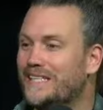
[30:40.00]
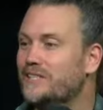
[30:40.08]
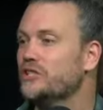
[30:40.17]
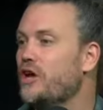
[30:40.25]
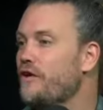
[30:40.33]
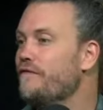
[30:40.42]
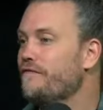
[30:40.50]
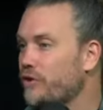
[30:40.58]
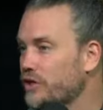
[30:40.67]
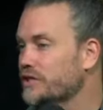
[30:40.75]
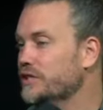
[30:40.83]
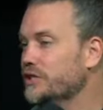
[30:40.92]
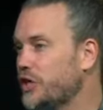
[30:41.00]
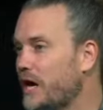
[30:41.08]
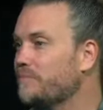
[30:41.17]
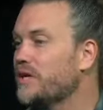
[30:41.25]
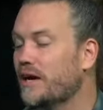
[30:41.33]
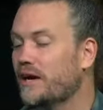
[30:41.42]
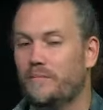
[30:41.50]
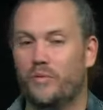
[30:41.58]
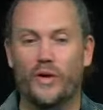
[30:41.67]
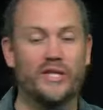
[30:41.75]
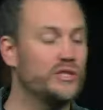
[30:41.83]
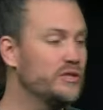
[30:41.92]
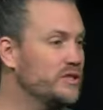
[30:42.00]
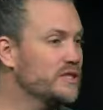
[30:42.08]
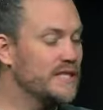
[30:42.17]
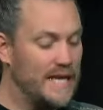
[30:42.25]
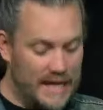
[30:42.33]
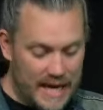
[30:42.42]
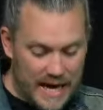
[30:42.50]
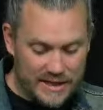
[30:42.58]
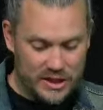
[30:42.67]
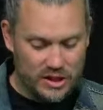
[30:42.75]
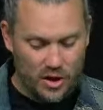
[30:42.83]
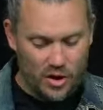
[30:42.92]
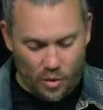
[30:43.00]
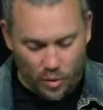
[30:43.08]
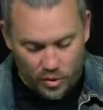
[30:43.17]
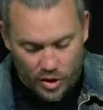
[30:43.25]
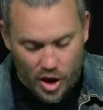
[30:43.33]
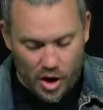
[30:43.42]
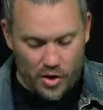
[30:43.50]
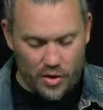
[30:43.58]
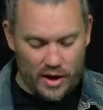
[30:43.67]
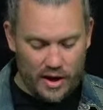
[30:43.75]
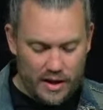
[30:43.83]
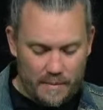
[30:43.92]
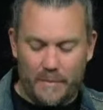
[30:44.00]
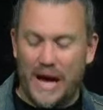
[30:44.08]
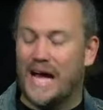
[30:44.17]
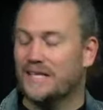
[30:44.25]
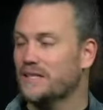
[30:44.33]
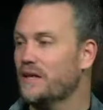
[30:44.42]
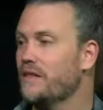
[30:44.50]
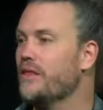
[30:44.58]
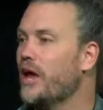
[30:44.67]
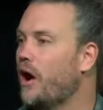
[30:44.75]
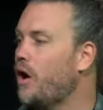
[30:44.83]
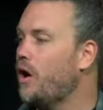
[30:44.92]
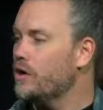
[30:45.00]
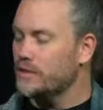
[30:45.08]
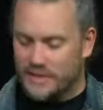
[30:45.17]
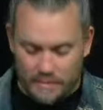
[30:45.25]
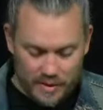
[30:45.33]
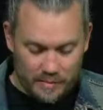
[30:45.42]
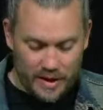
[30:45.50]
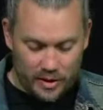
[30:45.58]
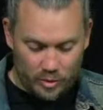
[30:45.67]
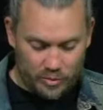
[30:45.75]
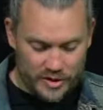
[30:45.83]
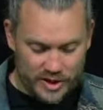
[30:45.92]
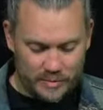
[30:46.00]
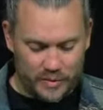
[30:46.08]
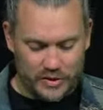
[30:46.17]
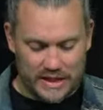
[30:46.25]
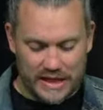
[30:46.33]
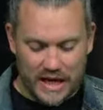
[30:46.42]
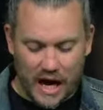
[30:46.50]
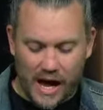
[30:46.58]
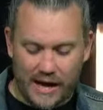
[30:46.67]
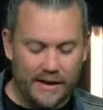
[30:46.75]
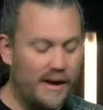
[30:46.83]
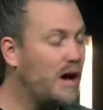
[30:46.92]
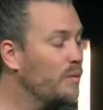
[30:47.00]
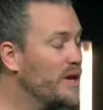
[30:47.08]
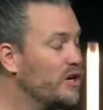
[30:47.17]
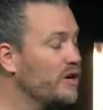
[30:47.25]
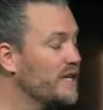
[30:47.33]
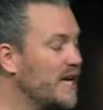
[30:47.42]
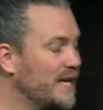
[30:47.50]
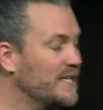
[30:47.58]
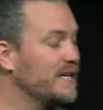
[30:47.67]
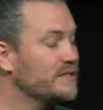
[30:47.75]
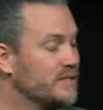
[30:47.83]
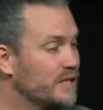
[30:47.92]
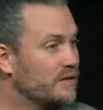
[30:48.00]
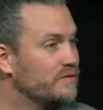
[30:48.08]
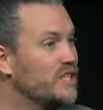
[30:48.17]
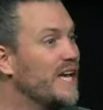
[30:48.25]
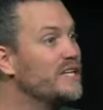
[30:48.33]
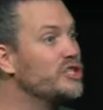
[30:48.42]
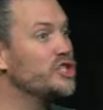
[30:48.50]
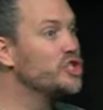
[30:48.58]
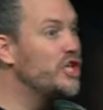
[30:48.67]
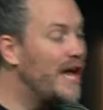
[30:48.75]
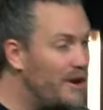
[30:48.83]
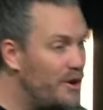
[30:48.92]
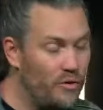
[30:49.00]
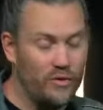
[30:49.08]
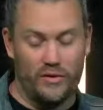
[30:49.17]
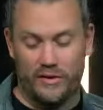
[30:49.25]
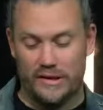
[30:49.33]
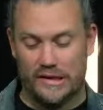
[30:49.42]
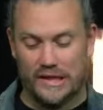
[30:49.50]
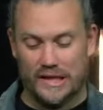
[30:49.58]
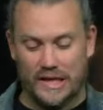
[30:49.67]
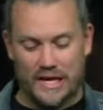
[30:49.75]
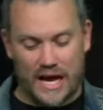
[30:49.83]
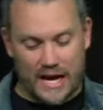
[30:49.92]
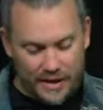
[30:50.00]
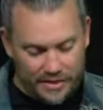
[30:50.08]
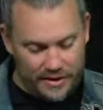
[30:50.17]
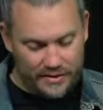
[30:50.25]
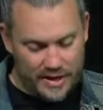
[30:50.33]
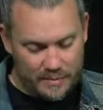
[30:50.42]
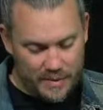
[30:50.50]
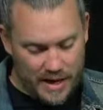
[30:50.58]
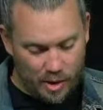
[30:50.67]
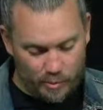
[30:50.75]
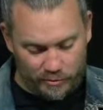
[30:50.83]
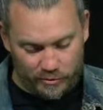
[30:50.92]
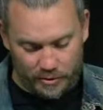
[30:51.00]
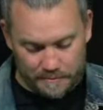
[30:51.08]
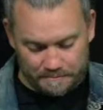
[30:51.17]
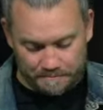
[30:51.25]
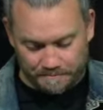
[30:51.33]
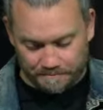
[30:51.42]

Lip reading: is no verse and chapter I can point to say yes or no. But there are some biblical principles that guide how we conduct ourselves in general. And I think that'd be helpful.